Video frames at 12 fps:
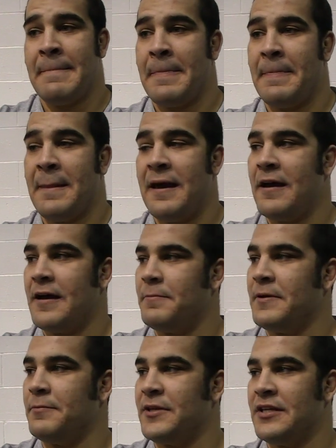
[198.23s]
No, I
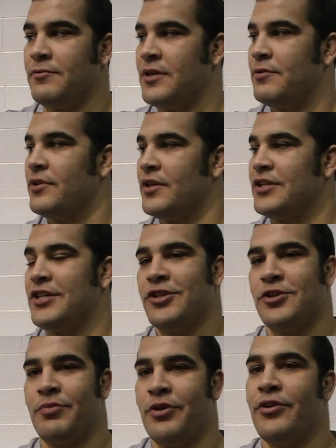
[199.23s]
mean, we, we really changed
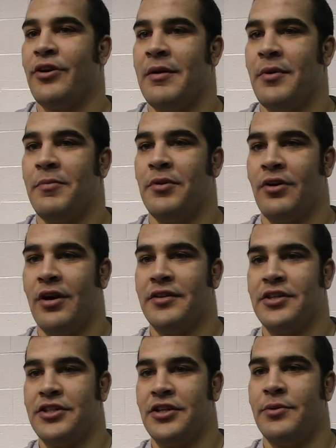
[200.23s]
our program up a lot
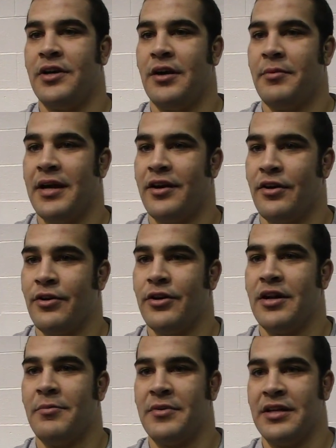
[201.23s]
this year. We got Matt Coker
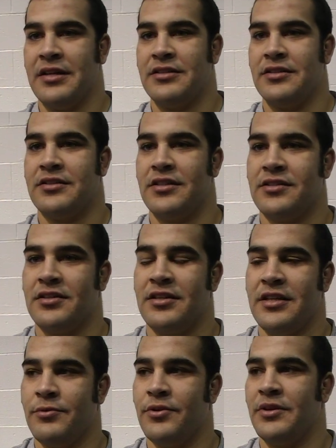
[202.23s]
coming in as assistant, and
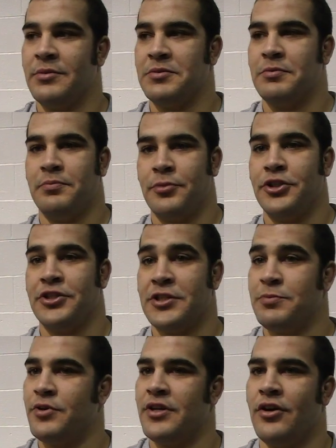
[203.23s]
he really was pushing us
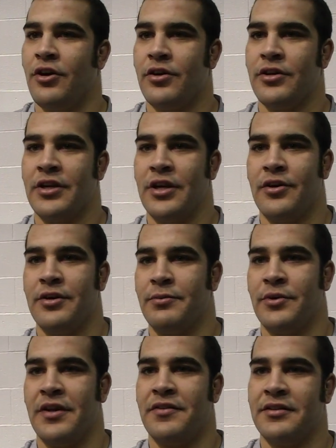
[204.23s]
pretty hard. You know,
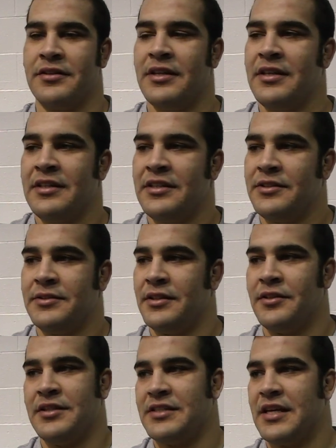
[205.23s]
nothing, you
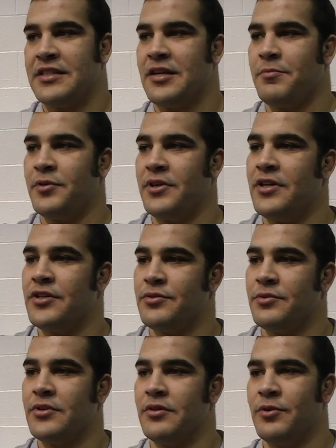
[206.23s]
know, these last couple years
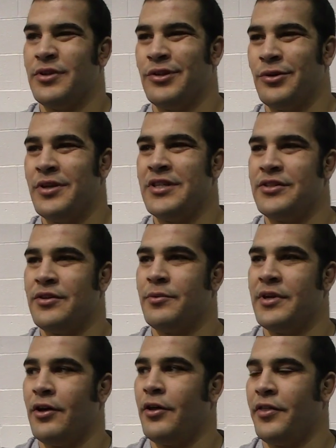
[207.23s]
were, were, a little easier,
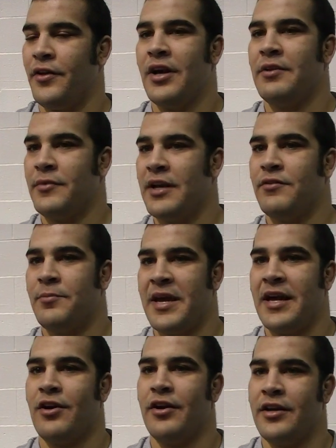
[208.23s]
we all thought. And whenever
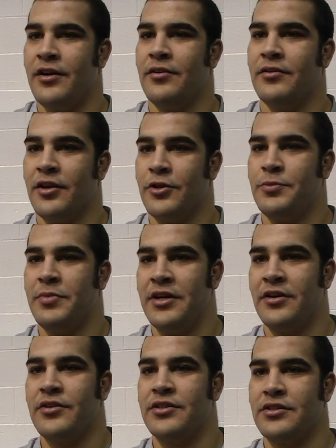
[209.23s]
Matt got here and Coach
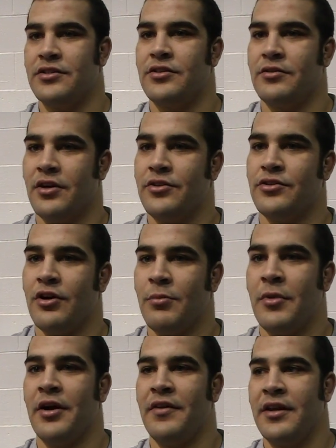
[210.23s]
Peters and Coach
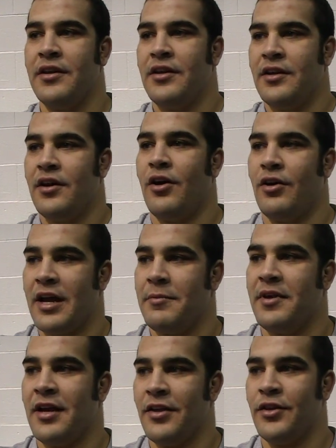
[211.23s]
Stottlemyer, they all came
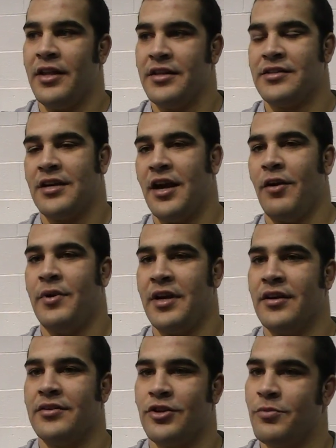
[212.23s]
together and they decided we need
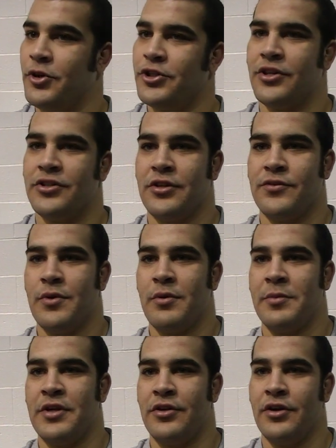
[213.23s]
to start pushing ourselves. We
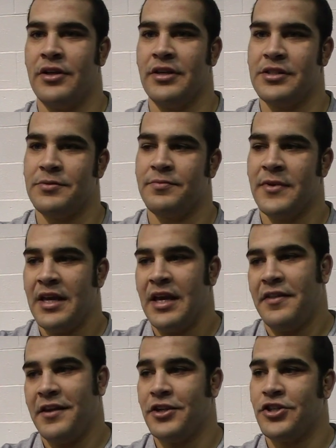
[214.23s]
want to be good. And it's,
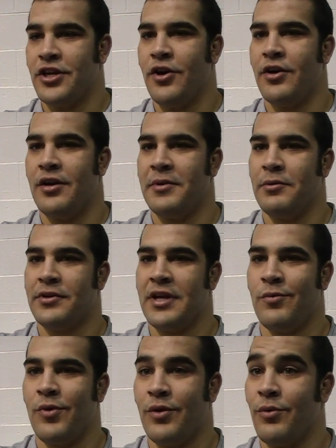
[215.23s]
I think it's showing. I mean, we're
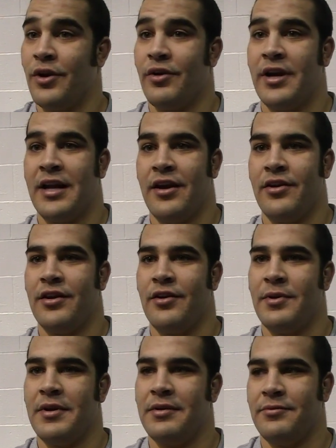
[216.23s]
10 1 1 right now. You know,
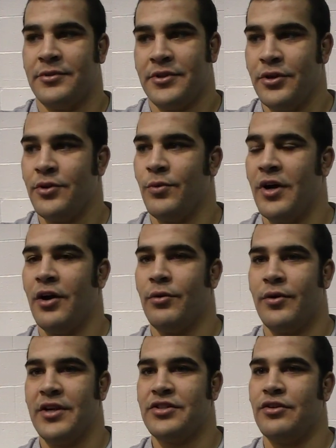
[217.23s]
we, we're doing well. We're
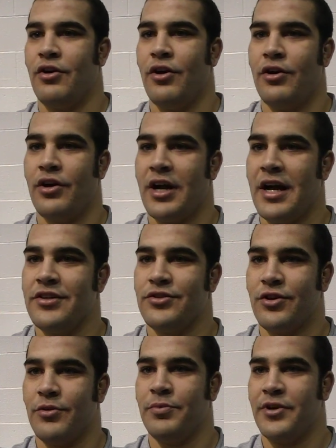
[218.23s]
wrestling hard. Our guys
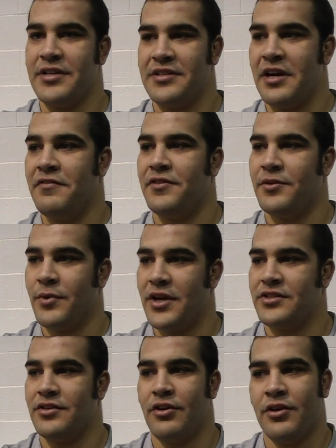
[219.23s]
are all pretty tough. They're
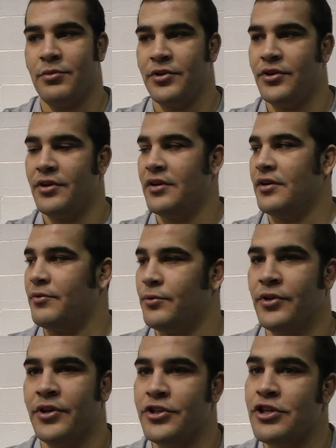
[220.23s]
wrestling hard, and we're doing a, a
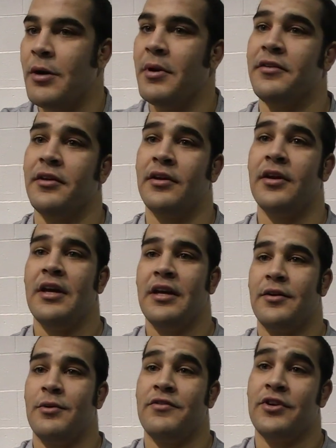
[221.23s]
really good job, I think. I
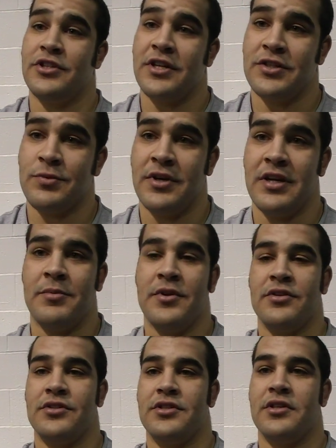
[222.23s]
think we have a good chance of winning
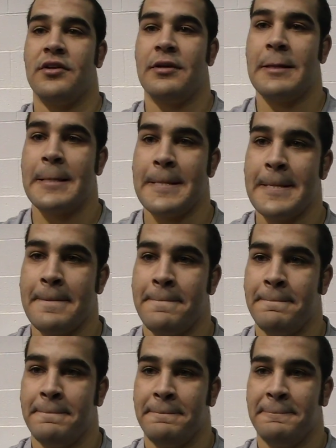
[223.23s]
WLs this year.
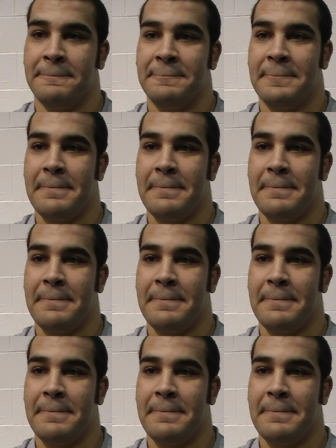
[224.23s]
All right, Ryan.